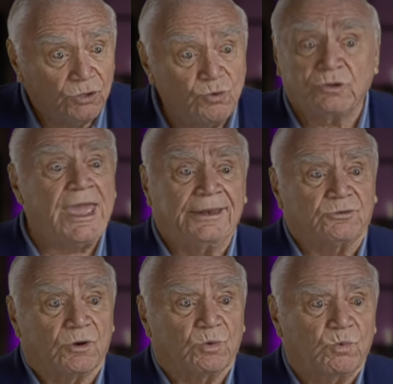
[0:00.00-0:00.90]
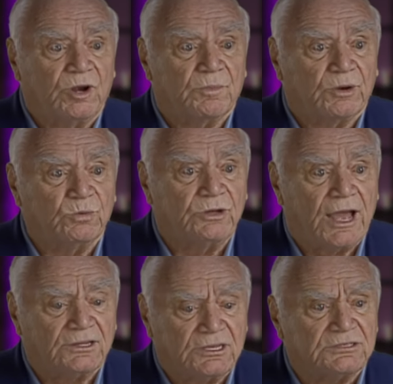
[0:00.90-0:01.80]
You can't go to Woolamaloo
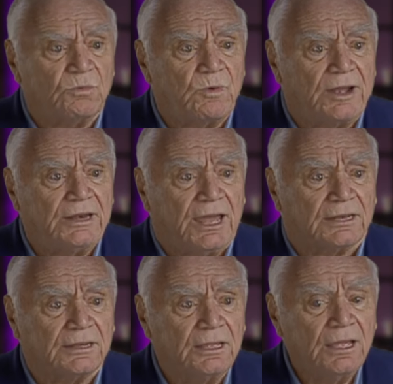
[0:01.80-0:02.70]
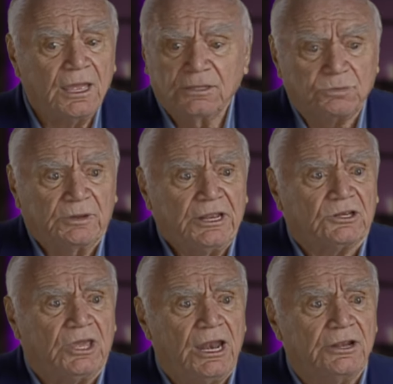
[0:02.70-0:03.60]
Docks. I said, why not? I said, well, they'll
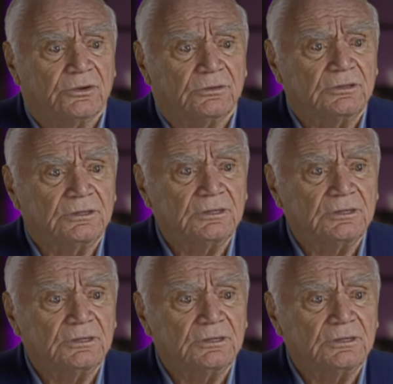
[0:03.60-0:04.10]
kill you.